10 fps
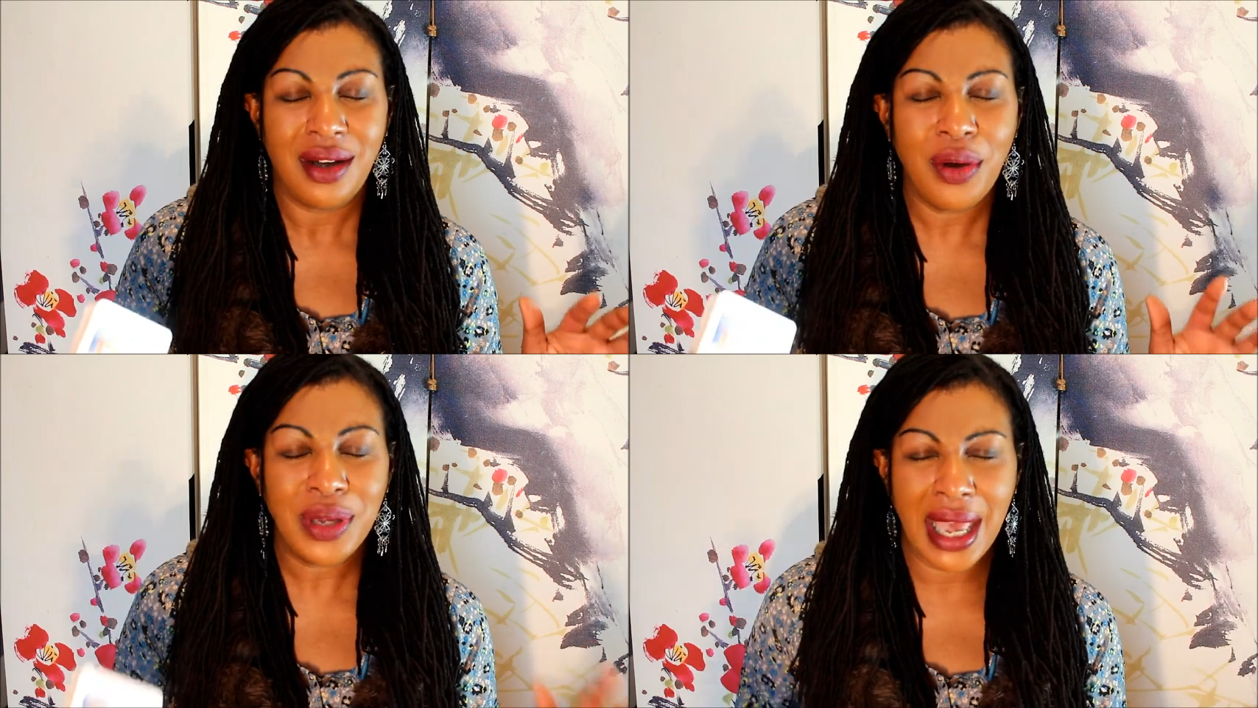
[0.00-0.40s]

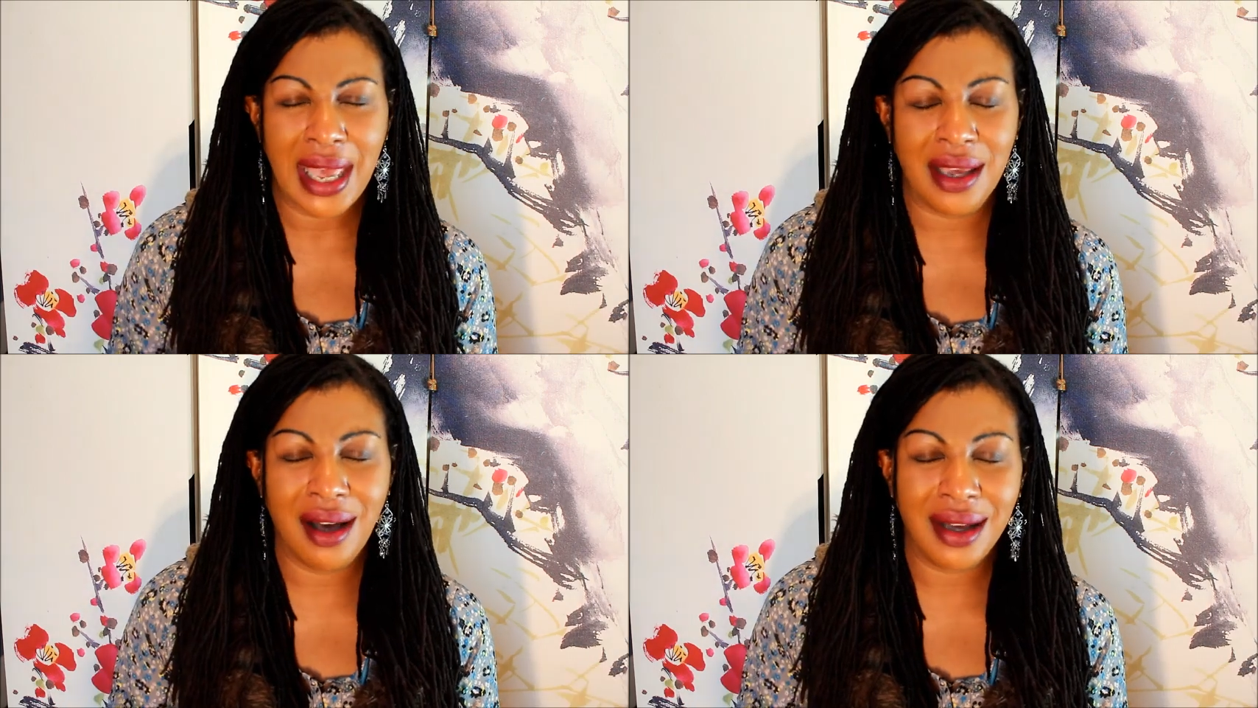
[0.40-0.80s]

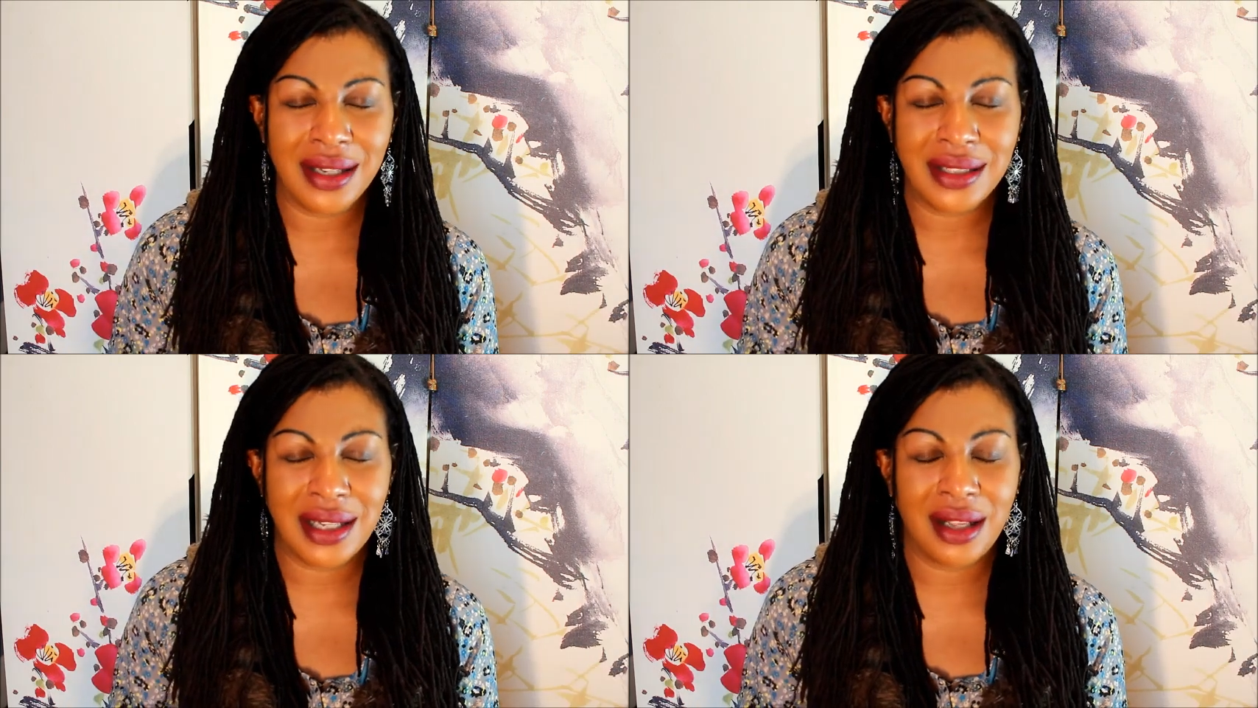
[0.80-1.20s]
okay,
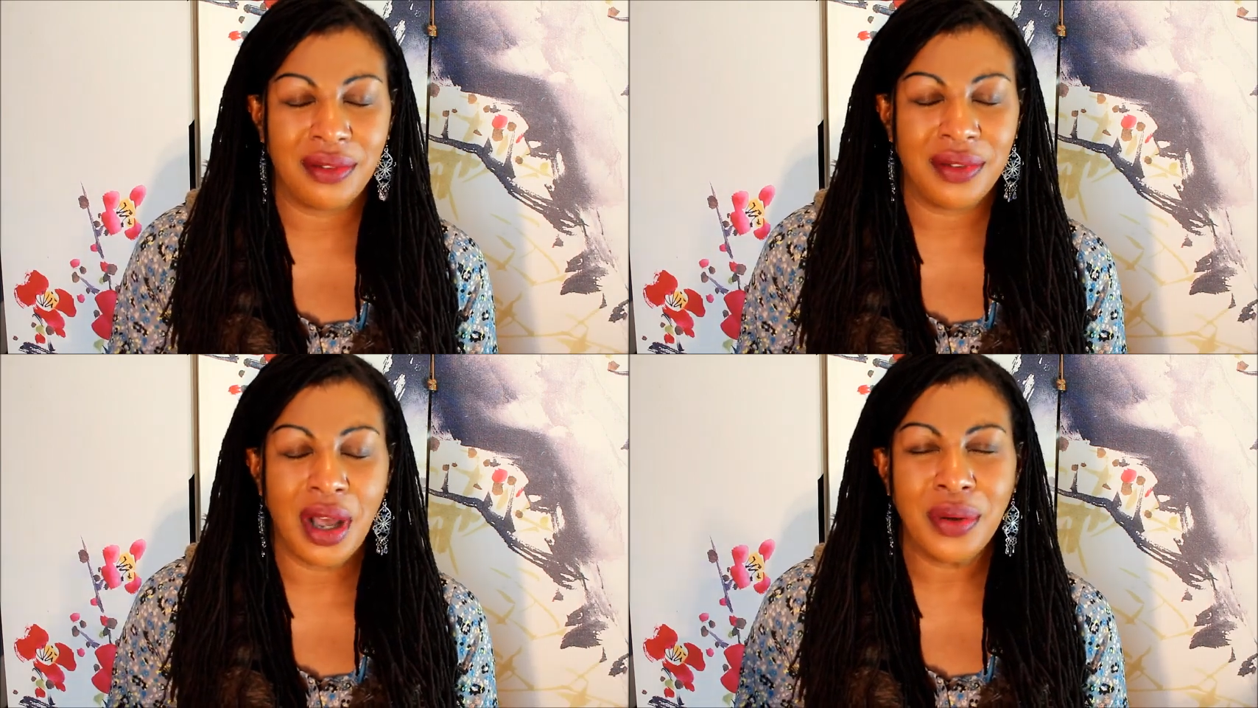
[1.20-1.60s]
higher
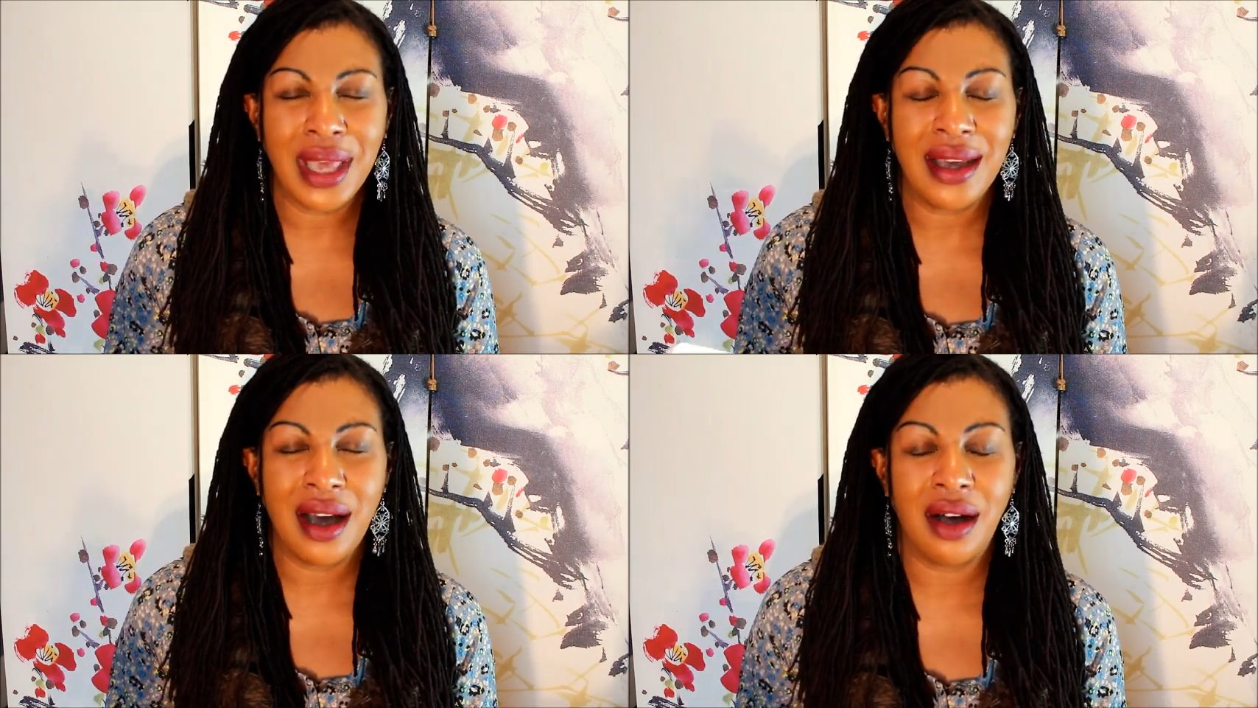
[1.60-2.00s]
self,
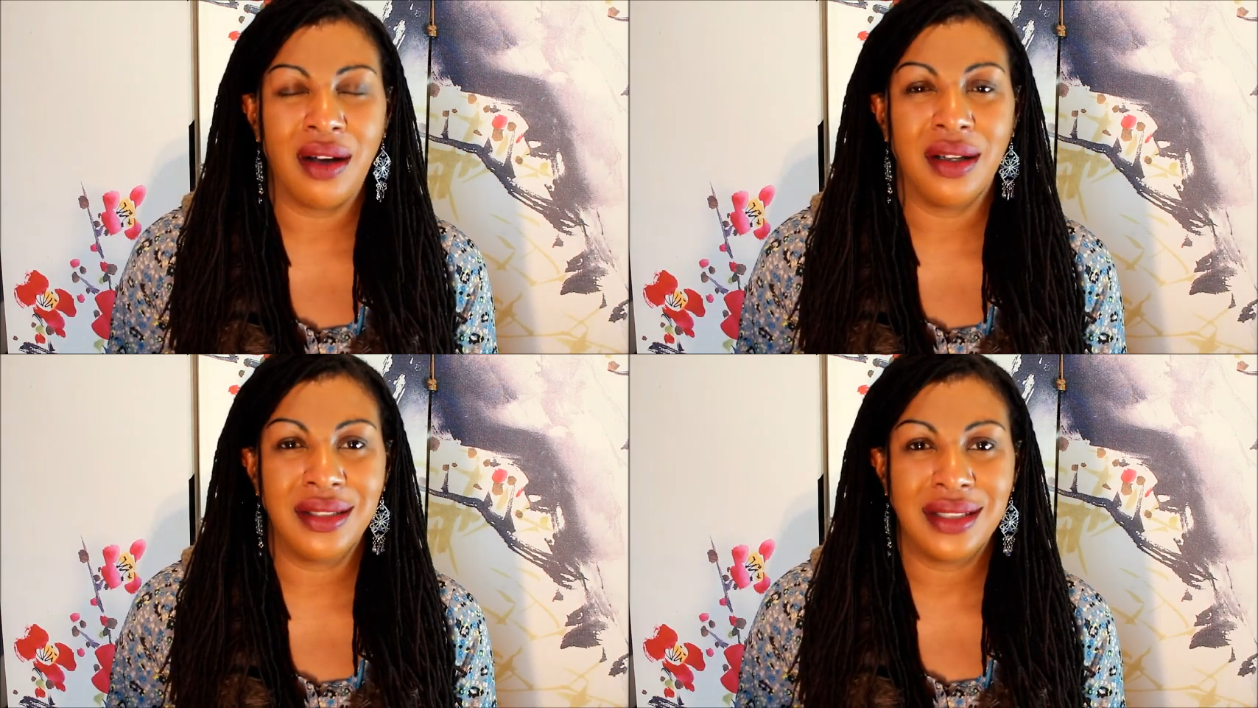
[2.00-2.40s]
okay,
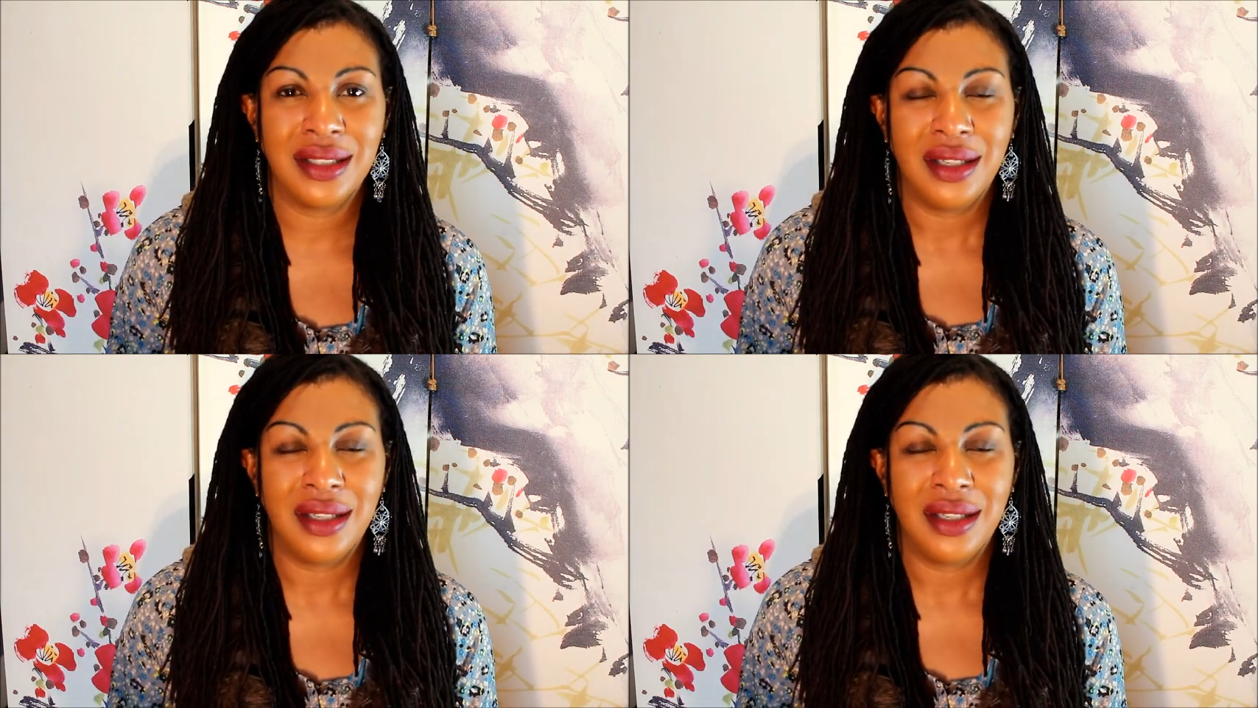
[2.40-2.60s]
heart,